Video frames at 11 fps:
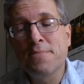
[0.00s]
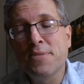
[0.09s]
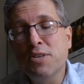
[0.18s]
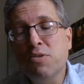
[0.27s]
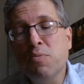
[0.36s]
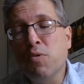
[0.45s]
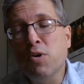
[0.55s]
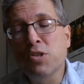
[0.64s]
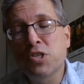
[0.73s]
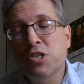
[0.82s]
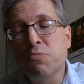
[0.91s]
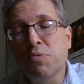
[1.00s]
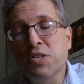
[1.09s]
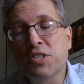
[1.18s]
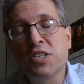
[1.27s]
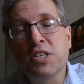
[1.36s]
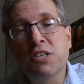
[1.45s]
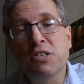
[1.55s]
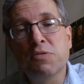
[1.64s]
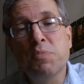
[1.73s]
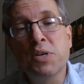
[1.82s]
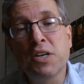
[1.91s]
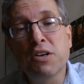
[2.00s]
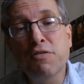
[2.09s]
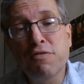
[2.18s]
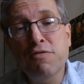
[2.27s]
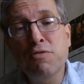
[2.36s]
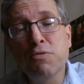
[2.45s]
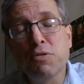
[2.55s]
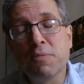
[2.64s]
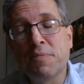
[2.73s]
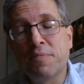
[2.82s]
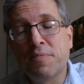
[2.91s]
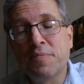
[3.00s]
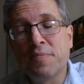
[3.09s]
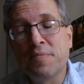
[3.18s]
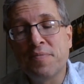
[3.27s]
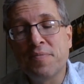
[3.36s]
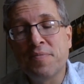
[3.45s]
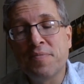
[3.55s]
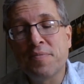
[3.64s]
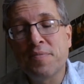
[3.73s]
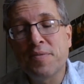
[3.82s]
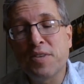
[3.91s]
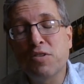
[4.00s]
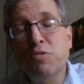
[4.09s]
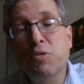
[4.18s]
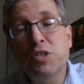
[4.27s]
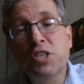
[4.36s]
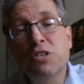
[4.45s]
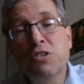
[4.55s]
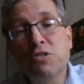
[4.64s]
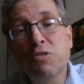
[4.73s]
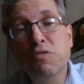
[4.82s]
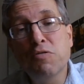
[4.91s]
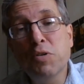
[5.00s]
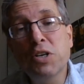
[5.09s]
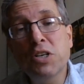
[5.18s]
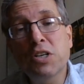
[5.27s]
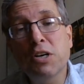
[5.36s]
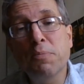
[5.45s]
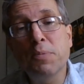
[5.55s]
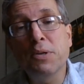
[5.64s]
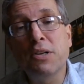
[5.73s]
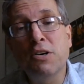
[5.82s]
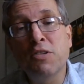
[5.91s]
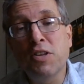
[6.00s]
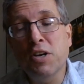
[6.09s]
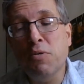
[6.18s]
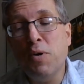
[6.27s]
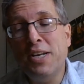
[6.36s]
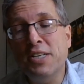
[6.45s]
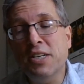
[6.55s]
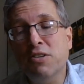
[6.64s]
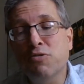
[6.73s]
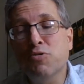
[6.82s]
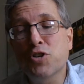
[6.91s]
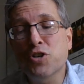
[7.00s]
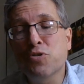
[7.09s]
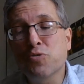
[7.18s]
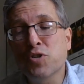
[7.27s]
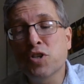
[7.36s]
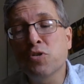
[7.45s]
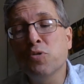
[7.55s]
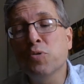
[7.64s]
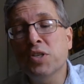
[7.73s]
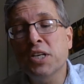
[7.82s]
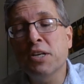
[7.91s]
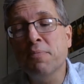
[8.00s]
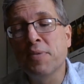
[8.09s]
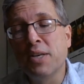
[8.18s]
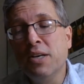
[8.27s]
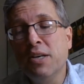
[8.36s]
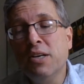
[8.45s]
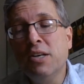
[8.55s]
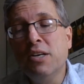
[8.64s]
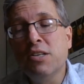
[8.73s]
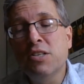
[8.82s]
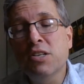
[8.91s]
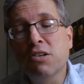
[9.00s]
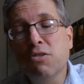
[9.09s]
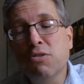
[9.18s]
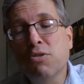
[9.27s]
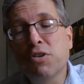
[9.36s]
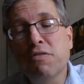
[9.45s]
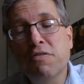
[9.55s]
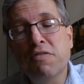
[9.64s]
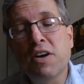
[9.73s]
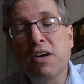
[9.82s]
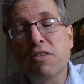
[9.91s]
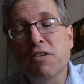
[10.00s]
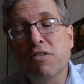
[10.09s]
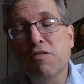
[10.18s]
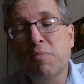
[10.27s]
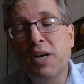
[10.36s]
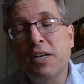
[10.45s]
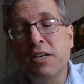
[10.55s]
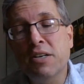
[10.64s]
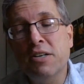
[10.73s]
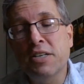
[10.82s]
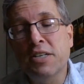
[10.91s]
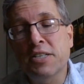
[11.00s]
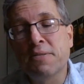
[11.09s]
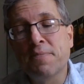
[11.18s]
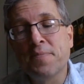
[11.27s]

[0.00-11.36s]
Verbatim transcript: No one wants to be seen as being a fool. Although I did know of one couple on their wedding who chose the old hymn dear Lord and Father of mankind.